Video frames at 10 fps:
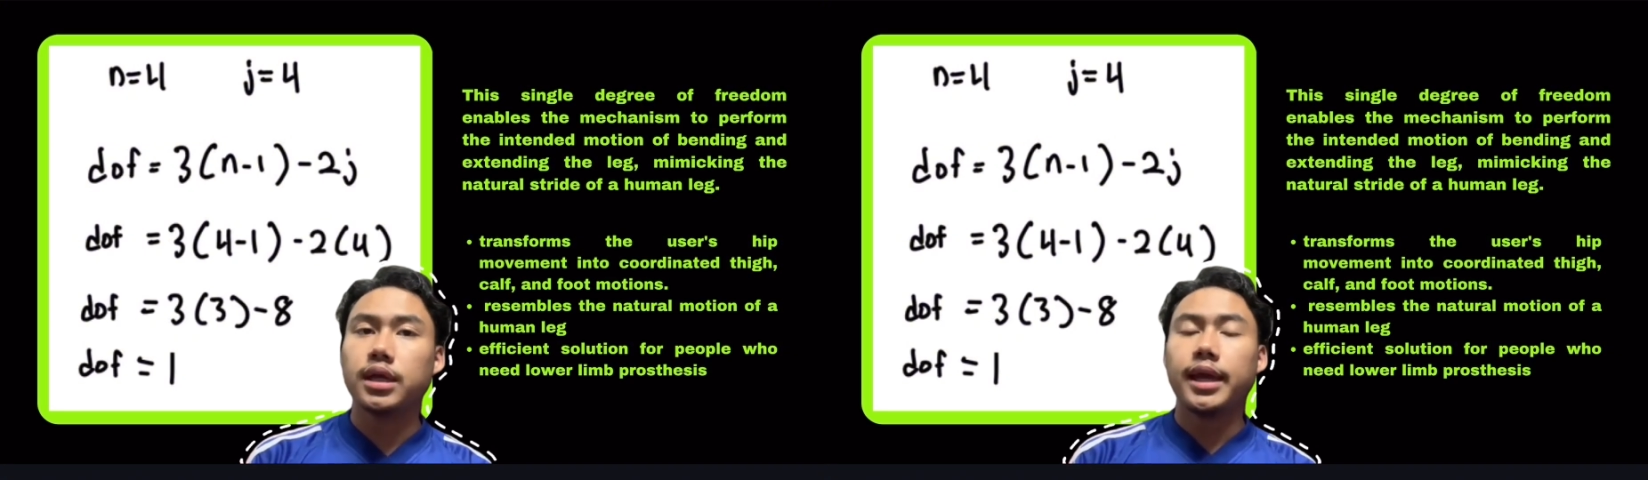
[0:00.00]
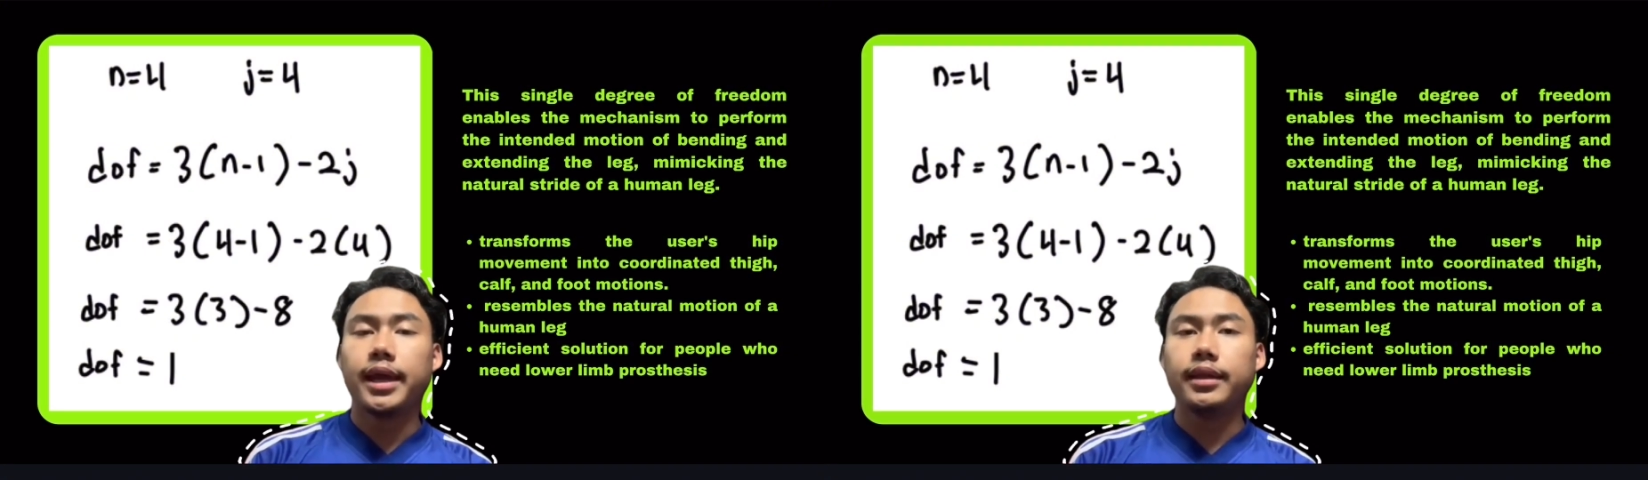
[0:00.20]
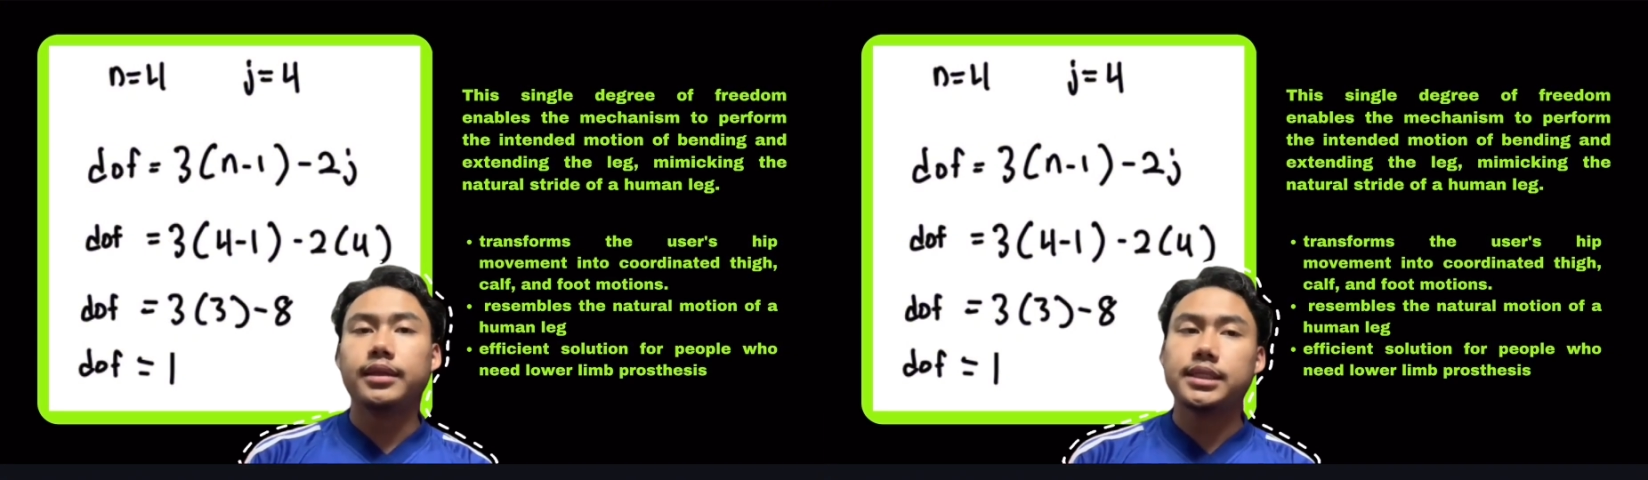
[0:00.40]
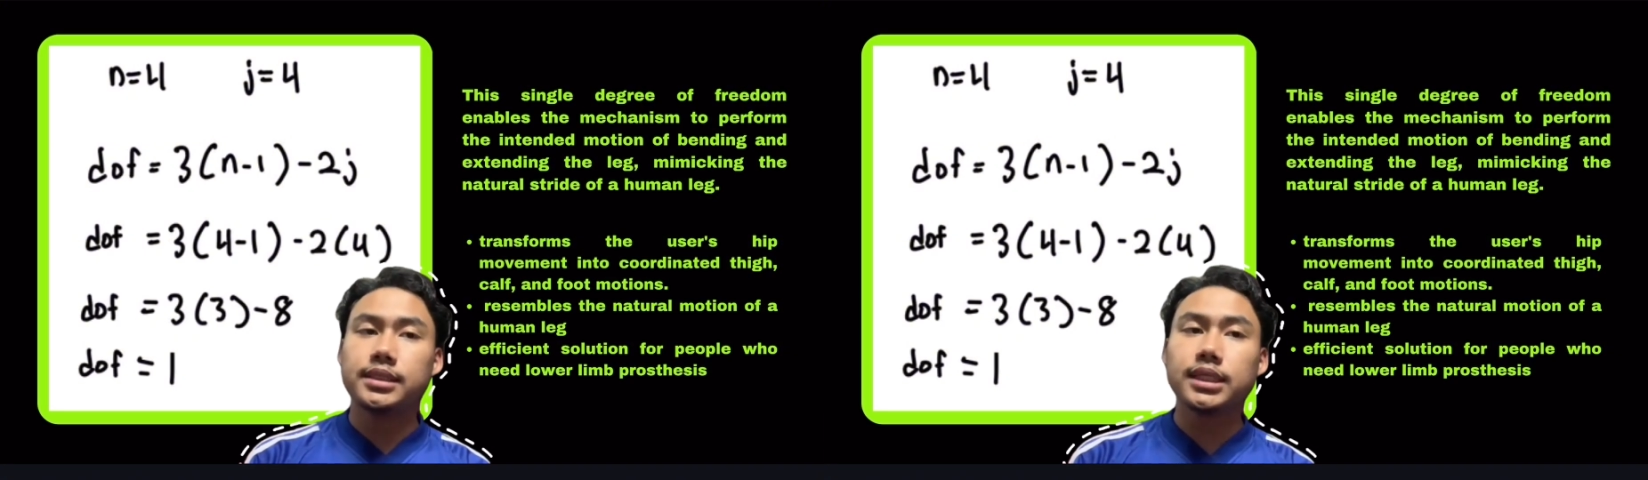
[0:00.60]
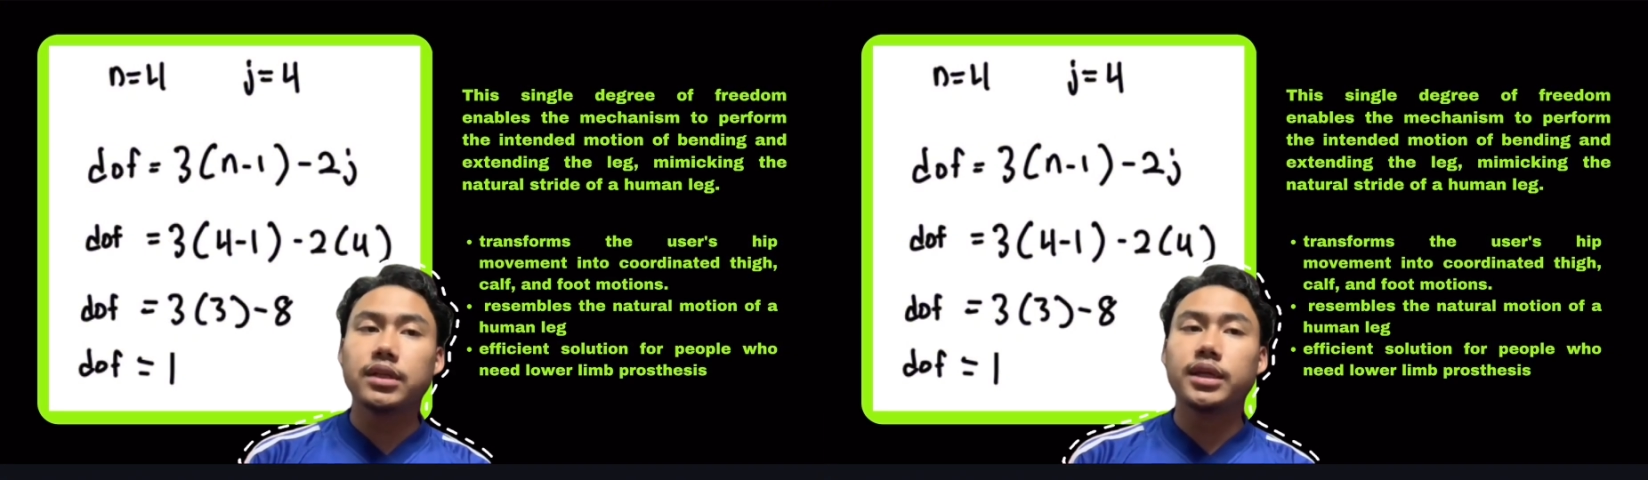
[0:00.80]
and the
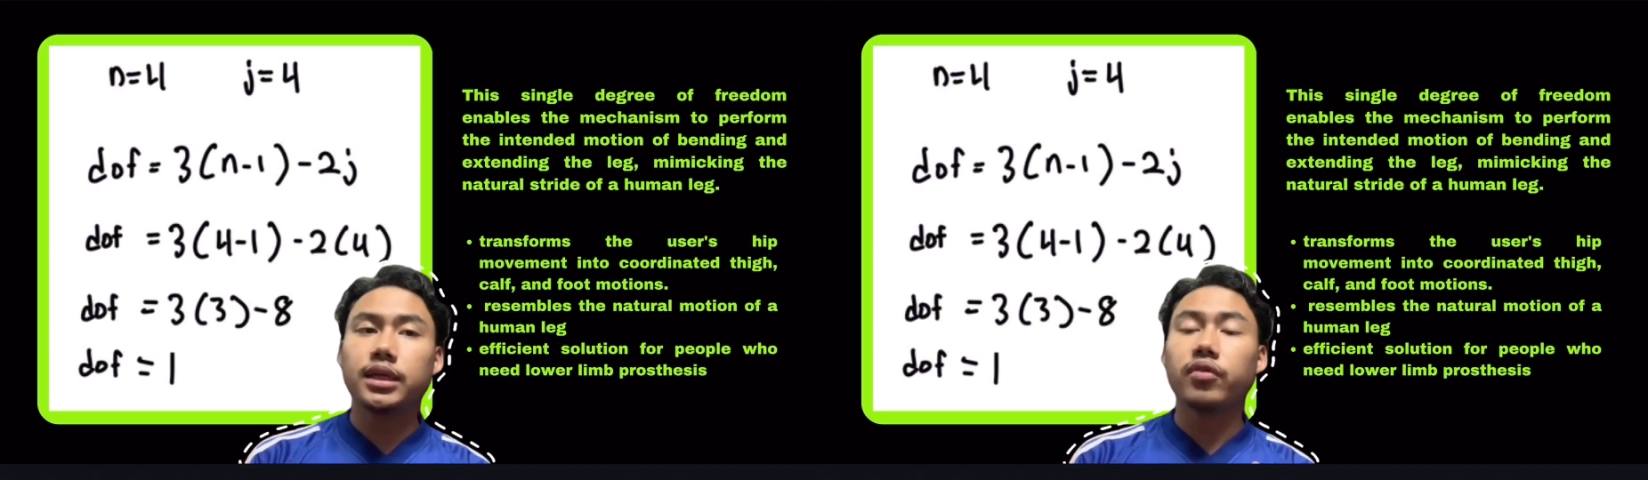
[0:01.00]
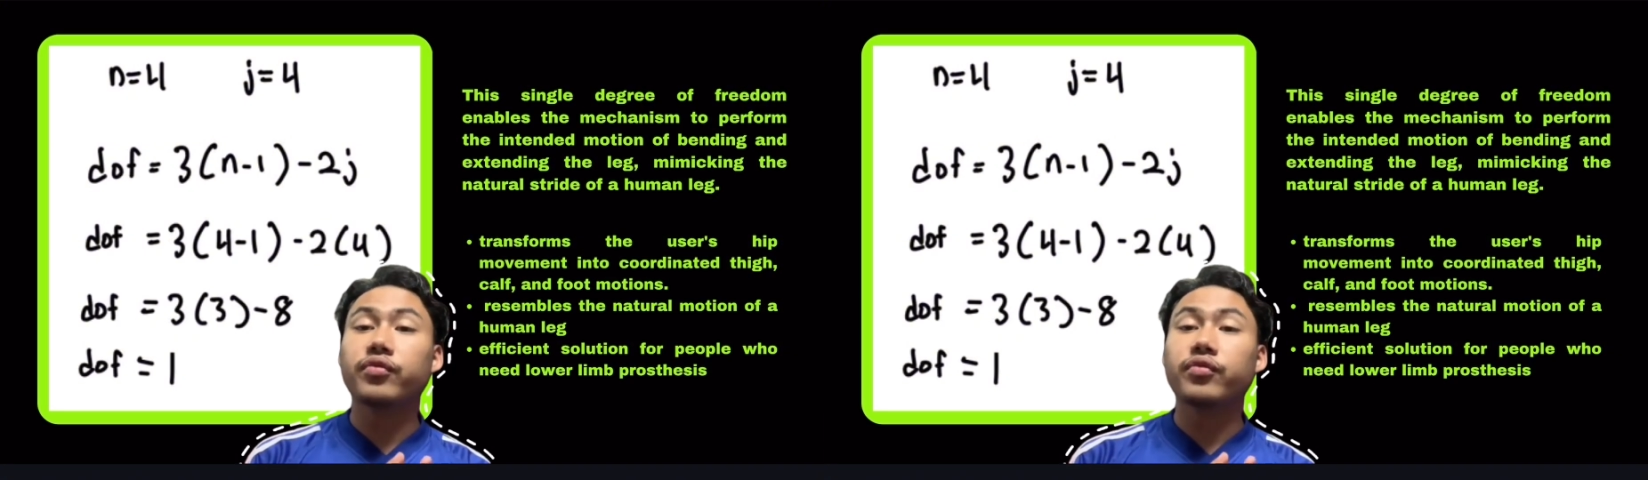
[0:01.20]
singular degree of